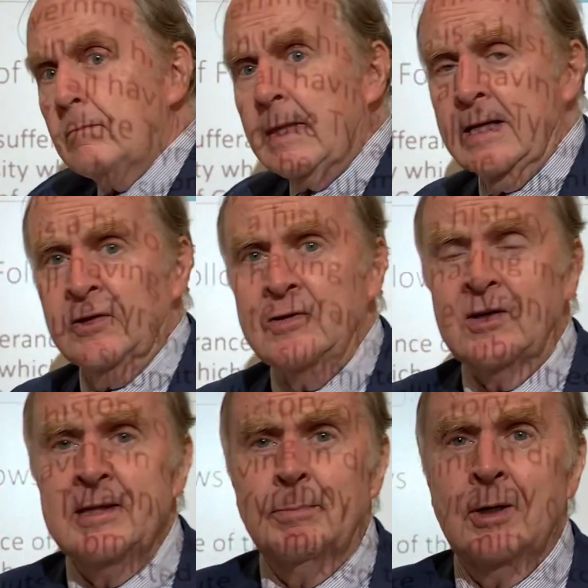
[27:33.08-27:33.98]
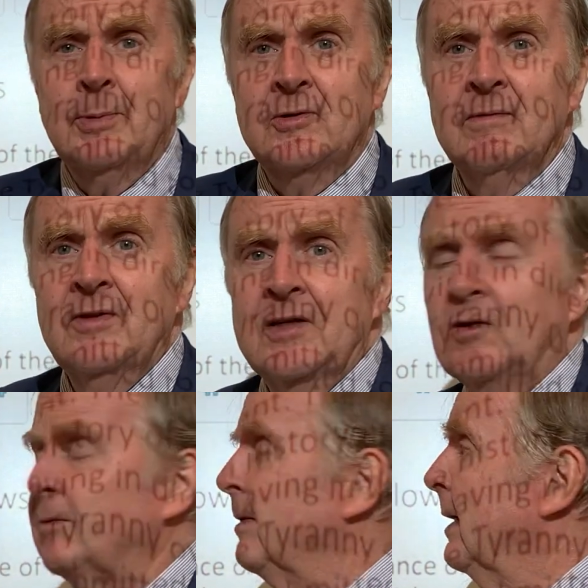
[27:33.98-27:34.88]
as I said, the purpose of
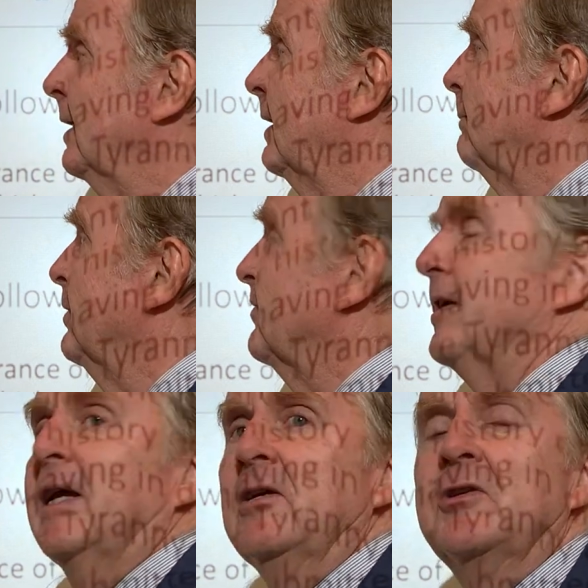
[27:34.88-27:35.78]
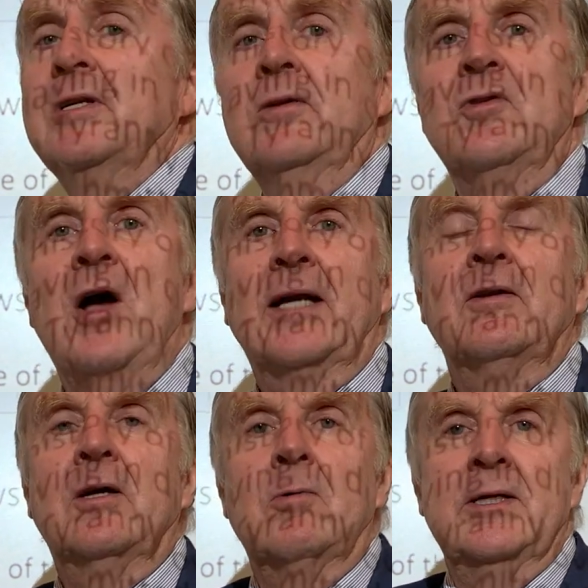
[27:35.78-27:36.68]
this presentation is not
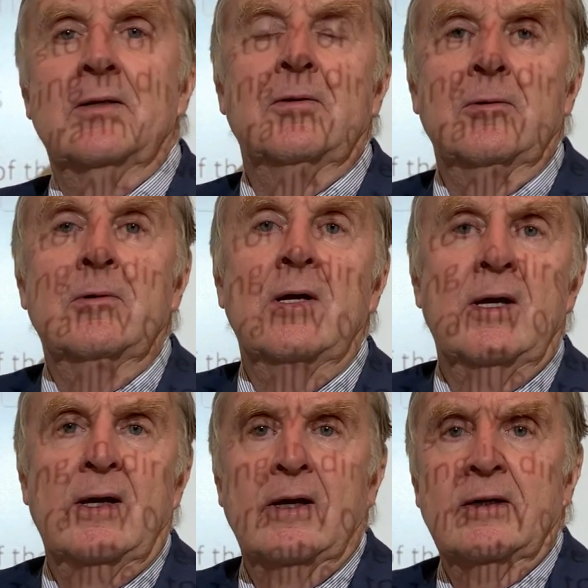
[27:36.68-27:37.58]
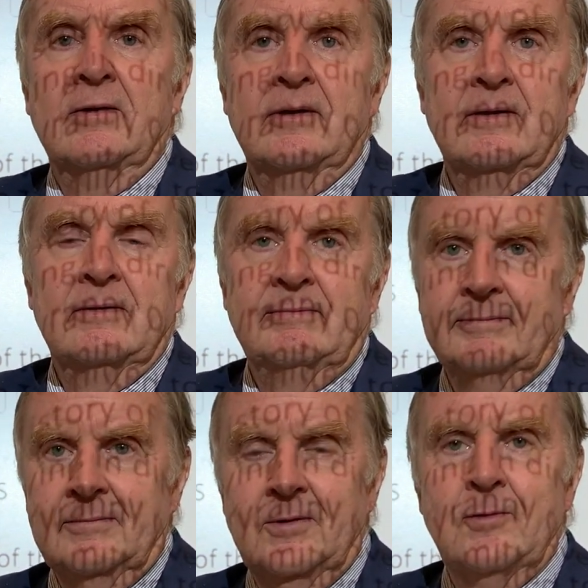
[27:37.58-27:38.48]
to go into the
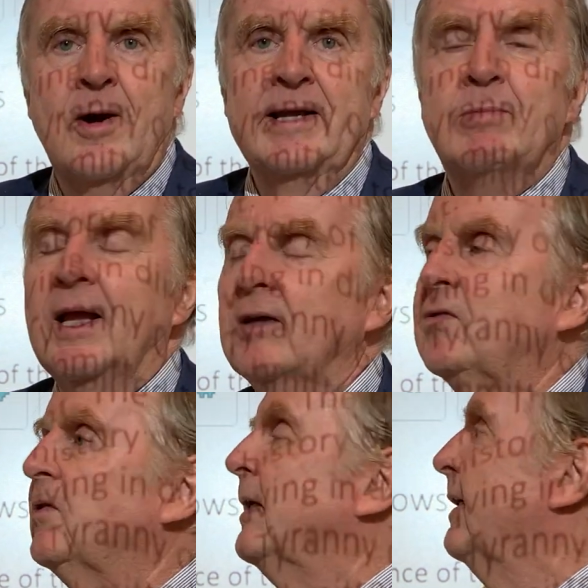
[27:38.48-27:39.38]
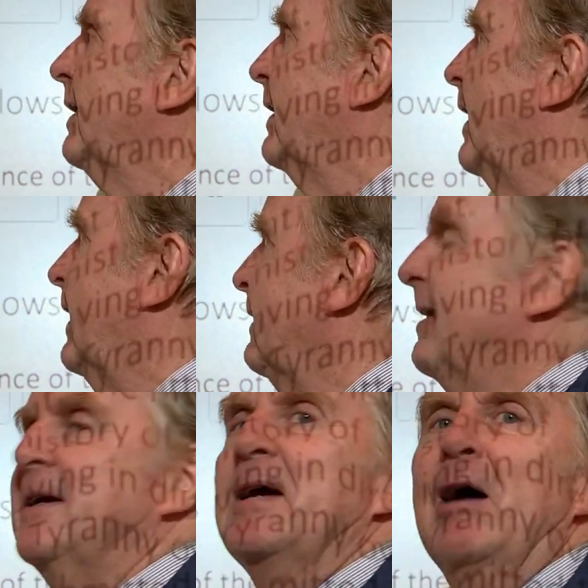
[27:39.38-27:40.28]
20 plus
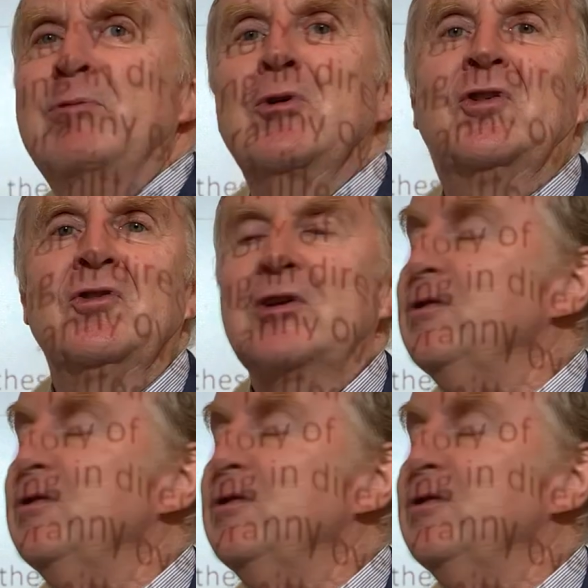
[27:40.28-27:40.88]
abuses and